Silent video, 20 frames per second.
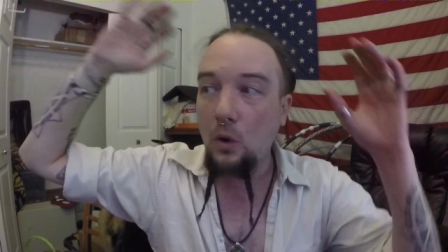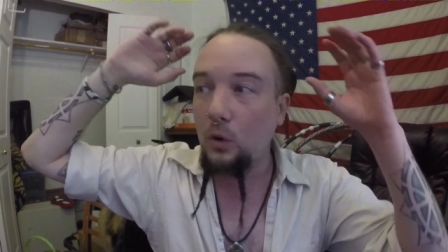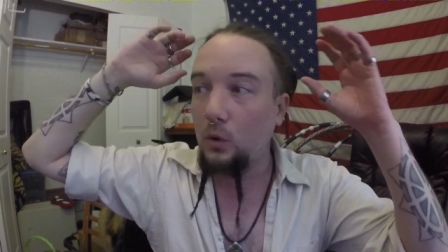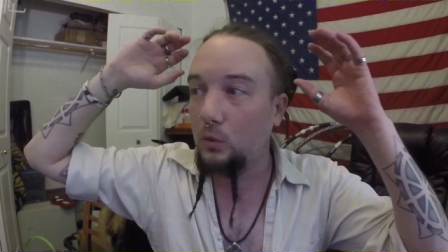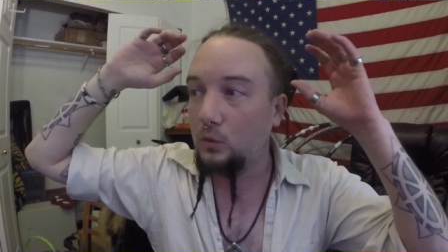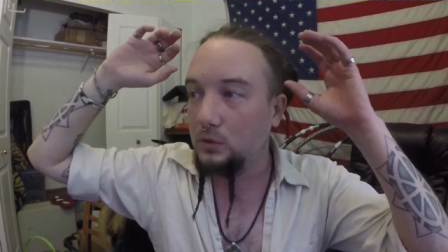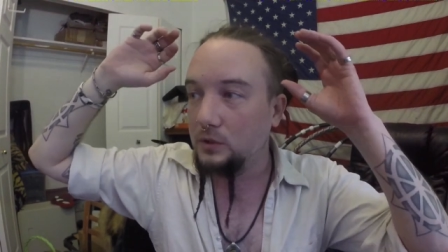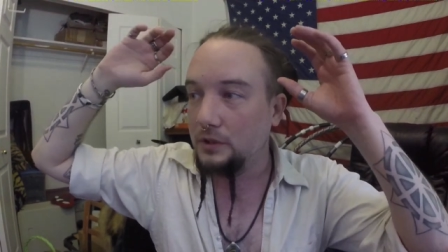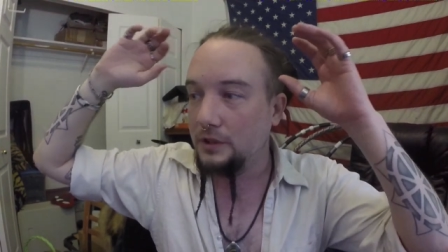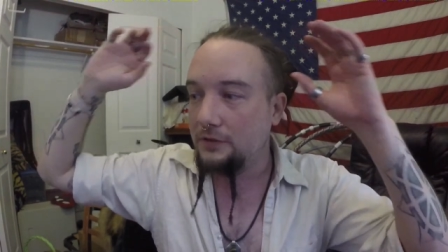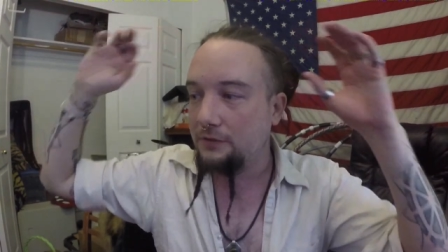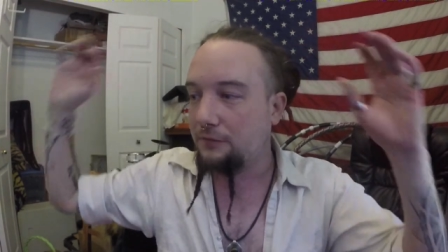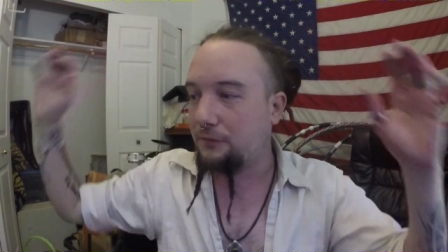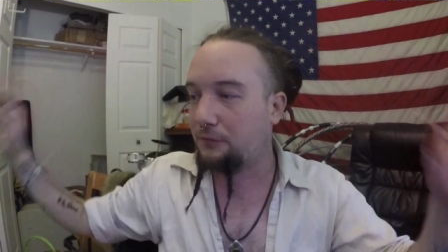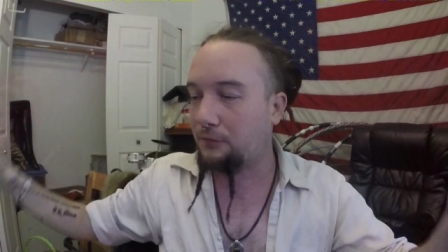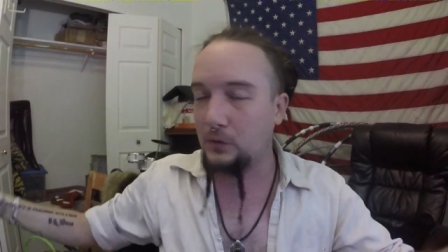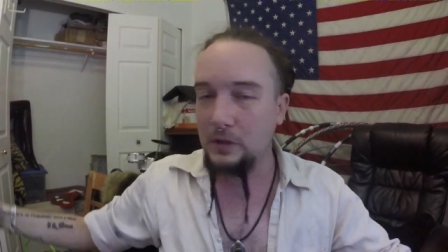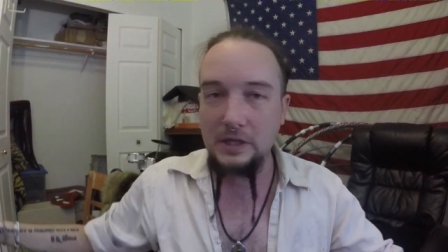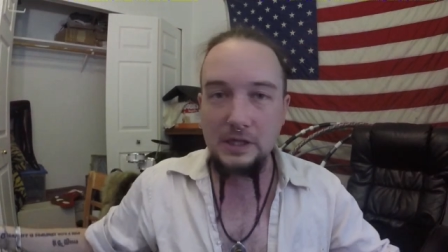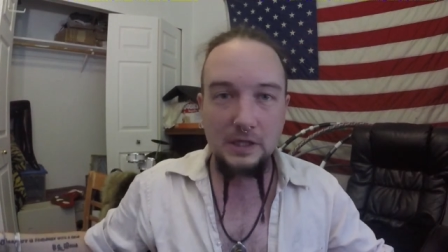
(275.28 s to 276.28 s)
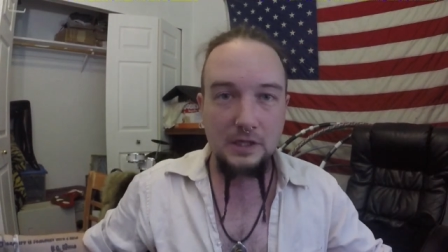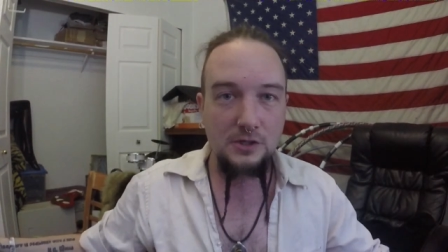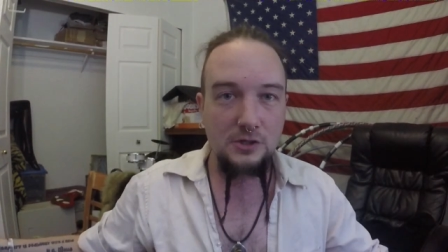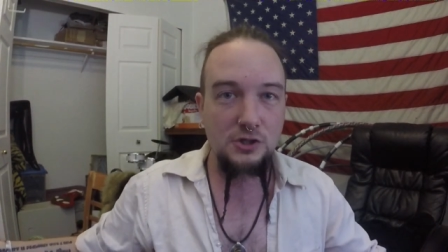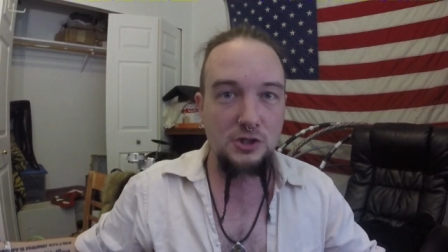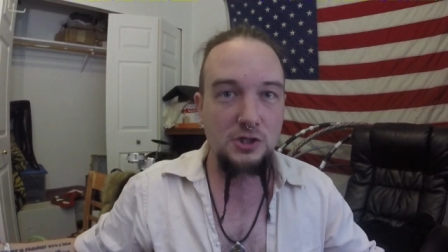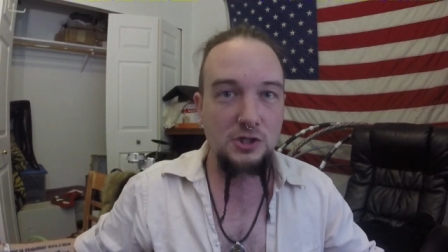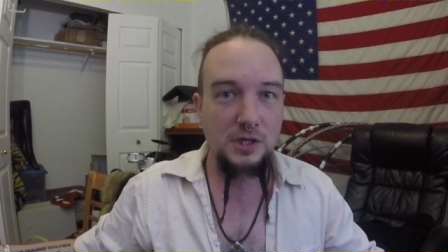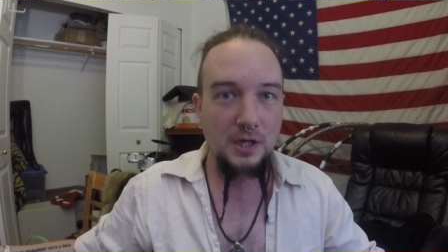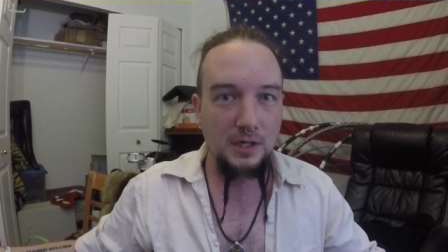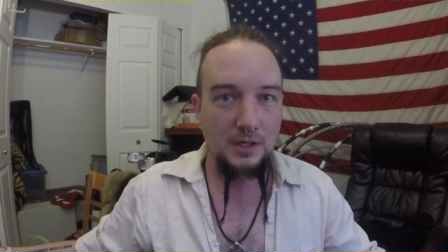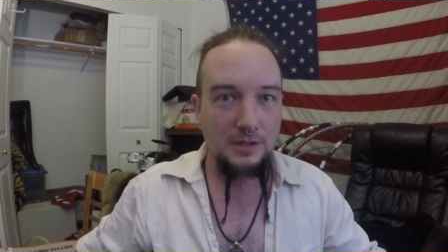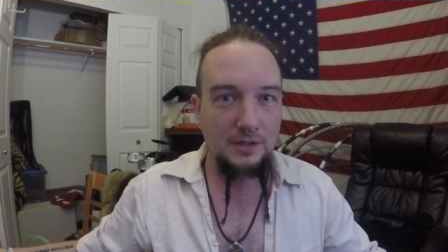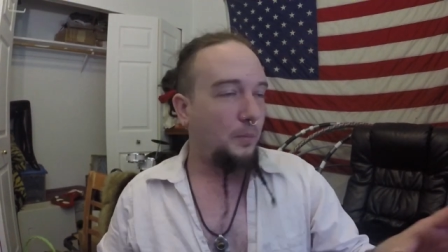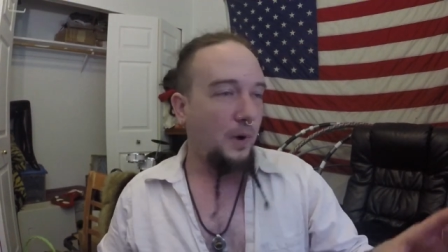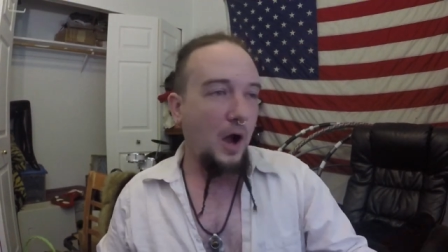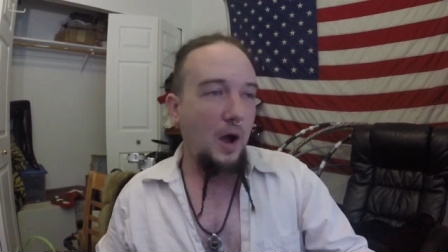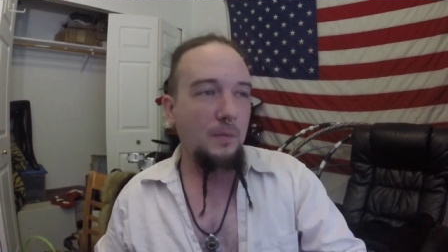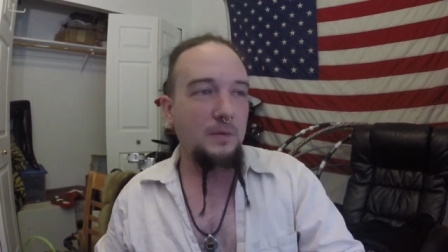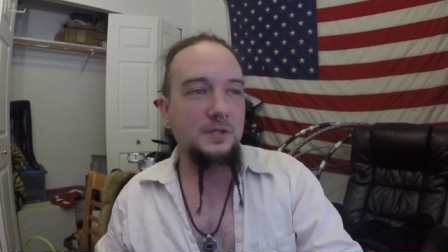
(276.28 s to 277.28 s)
Holy freaking shit.
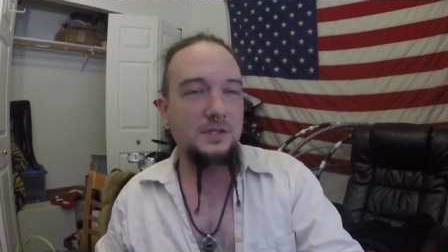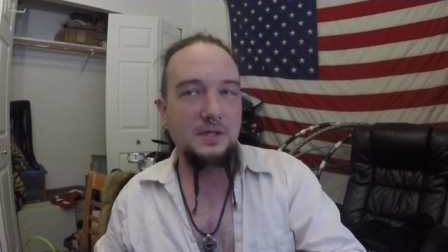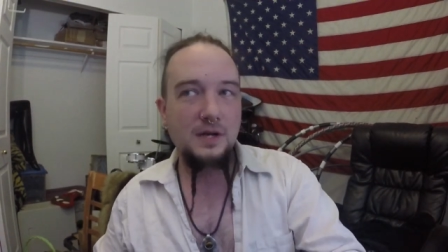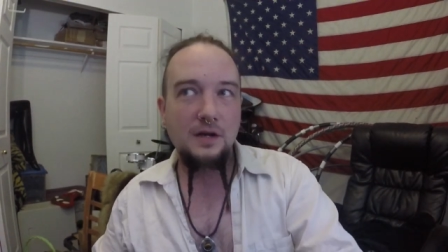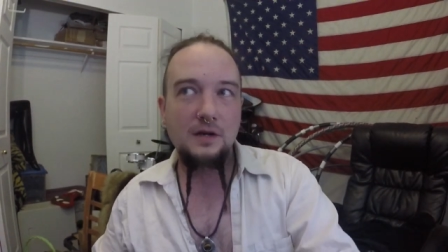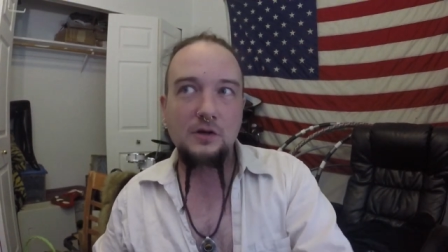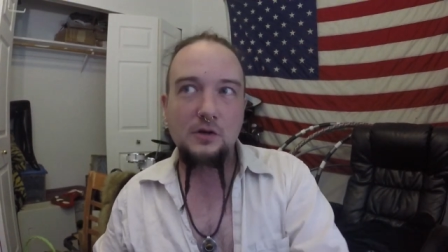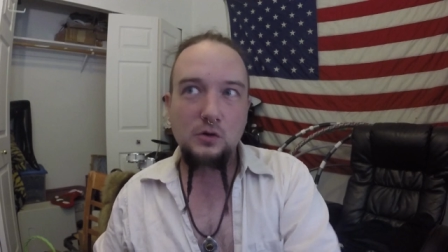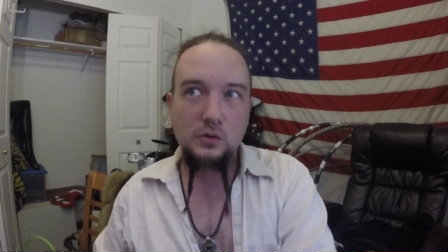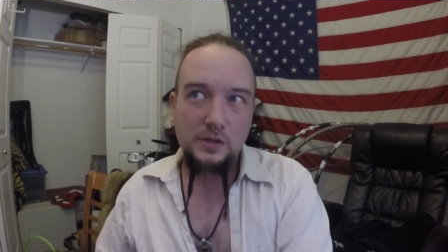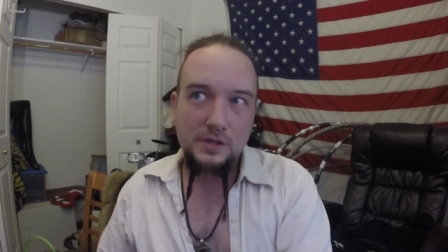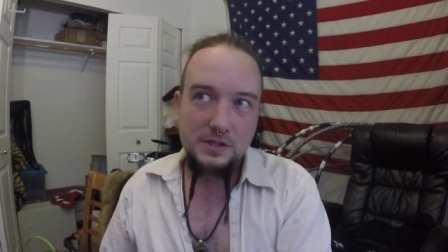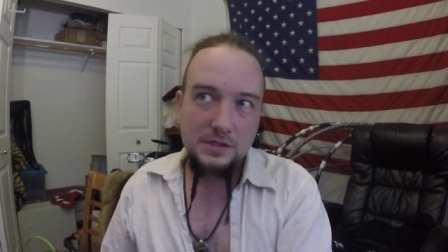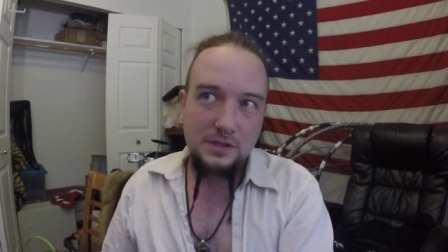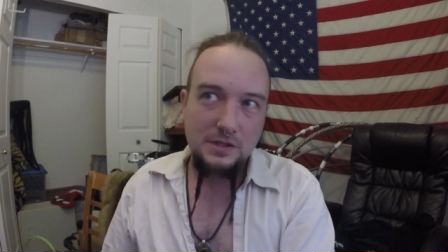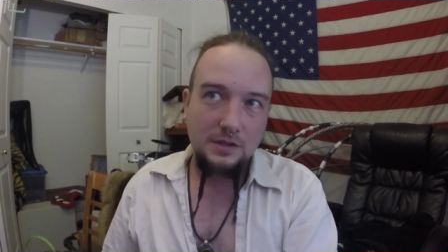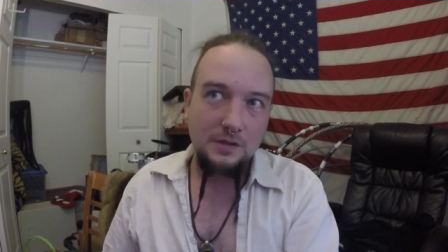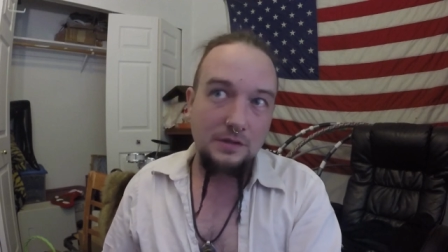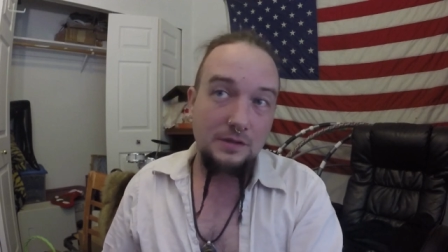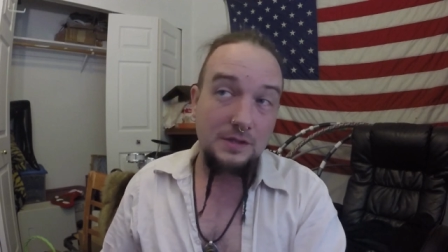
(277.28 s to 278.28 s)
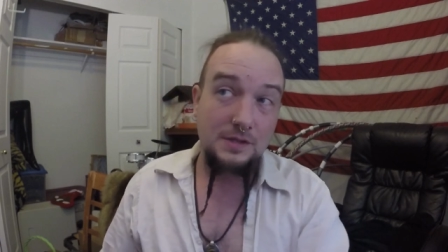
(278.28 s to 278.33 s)
Obama's not a Christian,